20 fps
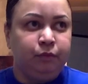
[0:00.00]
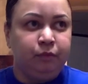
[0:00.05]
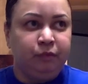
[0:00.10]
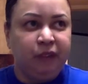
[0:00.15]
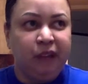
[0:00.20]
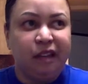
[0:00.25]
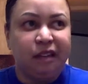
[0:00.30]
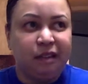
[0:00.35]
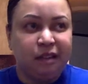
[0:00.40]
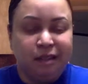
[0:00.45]

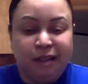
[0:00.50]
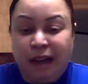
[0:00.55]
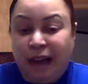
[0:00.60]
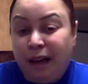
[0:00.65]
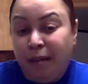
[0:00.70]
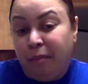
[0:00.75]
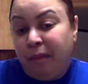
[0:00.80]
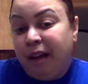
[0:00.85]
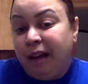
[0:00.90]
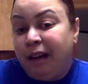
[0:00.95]
That's
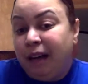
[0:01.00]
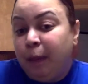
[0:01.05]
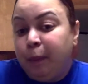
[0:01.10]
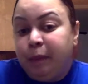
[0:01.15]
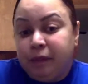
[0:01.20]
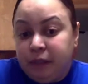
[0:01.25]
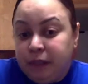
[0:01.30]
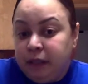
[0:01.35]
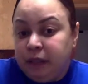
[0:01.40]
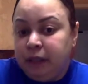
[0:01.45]
not my cup
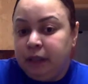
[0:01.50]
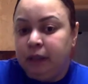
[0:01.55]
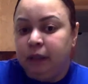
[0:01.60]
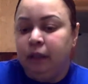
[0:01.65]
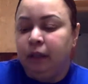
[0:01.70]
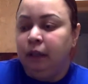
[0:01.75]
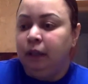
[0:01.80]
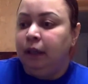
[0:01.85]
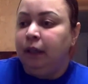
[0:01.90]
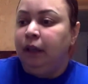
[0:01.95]
of tea.
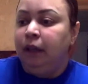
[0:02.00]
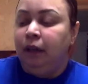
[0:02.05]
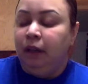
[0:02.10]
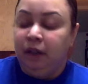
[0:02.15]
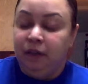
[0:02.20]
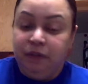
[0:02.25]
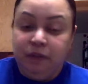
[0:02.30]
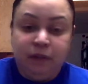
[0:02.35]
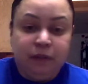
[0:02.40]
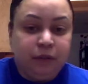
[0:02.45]

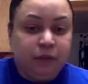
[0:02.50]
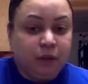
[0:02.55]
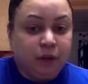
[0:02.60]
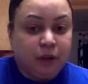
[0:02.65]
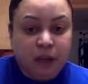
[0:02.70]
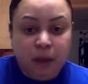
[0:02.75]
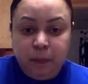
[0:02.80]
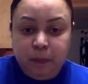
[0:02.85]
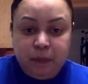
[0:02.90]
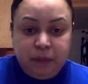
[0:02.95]
If it's your
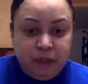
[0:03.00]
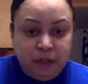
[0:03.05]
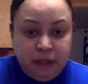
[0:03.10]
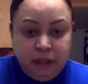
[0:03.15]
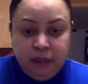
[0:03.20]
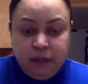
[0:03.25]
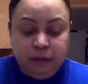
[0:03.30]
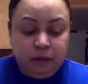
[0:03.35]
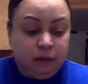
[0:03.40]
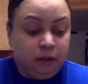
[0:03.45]
cup of
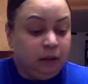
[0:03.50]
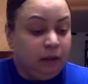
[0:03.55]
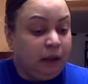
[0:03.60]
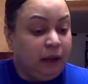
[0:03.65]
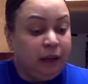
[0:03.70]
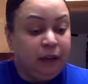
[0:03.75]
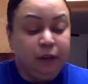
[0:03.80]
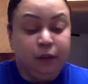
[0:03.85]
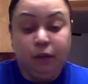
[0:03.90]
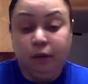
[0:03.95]
tea,
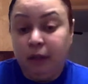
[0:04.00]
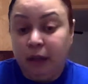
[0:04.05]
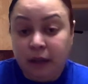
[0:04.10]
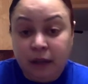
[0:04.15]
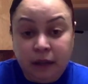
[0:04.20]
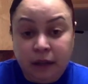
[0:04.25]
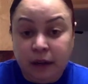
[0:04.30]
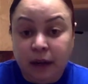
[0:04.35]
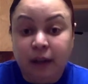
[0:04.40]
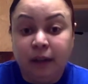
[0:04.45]
hey, you
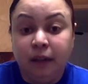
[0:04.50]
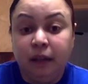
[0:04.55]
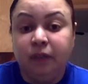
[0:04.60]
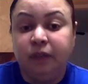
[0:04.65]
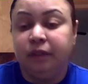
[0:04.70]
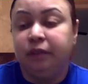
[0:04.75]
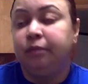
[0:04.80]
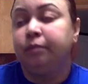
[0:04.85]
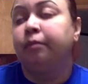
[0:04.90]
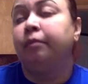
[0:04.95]
like it, I love
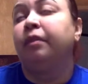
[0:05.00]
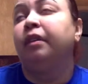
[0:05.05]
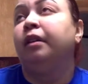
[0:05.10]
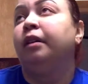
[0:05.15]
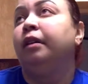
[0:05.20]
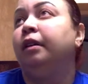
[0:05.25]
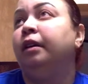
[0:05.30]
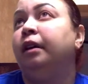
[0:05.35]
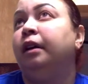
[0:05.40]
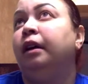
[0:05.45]
it.
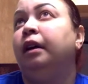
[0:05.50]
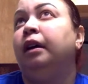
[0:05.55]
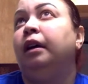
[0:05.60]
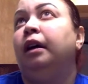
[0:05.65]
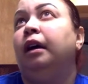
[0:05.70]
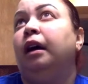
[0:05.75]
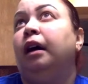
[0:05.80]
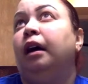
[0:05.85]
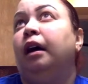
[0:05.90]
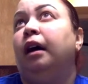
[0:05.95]

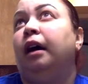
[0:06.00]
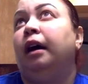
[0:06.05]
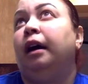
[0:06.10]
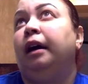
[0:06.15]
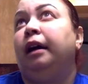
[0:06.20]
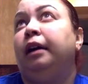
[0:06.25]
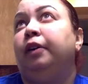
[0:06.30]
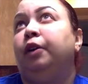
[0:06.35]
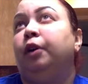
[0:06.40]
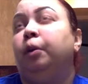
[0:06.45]

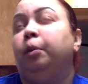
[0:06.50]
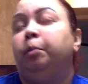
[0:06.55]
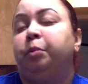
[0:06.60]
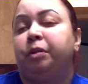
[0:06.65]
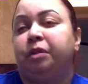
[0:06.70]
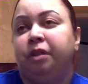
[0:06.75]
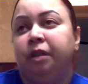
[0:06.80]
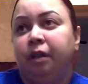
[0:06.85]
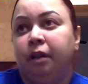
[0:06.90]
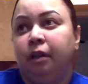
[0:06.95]
I don't
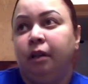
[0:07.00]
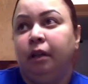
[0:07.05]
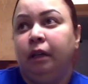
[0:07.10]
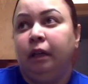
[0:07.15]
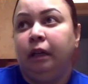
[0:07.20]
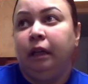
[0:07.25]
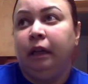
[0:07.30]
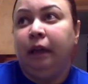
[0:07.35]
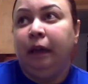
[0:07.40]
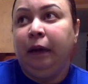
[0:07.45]

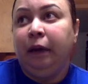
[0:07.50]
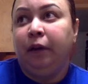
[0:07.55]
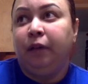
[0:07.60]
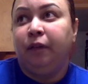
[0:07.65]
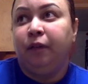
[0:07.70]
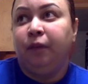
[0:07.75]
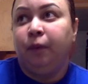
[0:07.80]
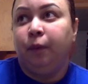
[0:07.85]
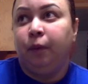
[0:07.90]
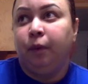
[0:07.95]
particularly care
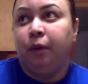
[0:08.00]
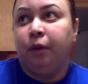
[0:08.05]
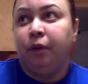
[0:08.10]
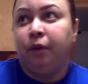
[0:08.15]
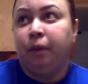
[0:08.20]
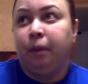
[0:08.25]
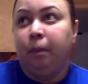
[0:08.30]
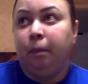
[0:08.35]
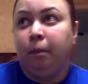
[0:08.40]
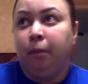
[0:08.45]
for
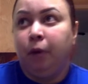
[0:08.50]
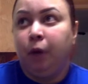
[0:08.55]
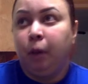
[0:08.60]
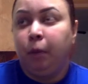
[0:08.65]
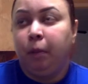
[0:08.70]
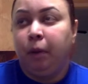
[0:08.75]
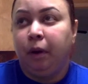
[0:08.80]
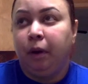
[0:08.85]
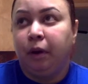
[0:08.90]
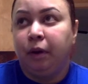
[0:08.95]
the
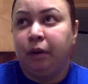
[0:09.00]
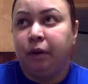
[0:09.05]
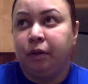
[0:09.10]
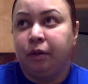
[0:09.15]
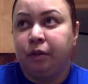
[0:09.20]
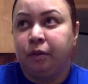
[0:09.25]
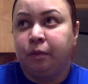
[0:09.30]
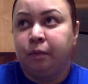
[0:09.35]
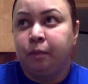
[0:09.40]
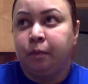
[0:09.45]

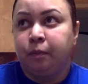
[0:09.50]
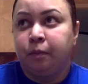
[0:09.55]
mukbangers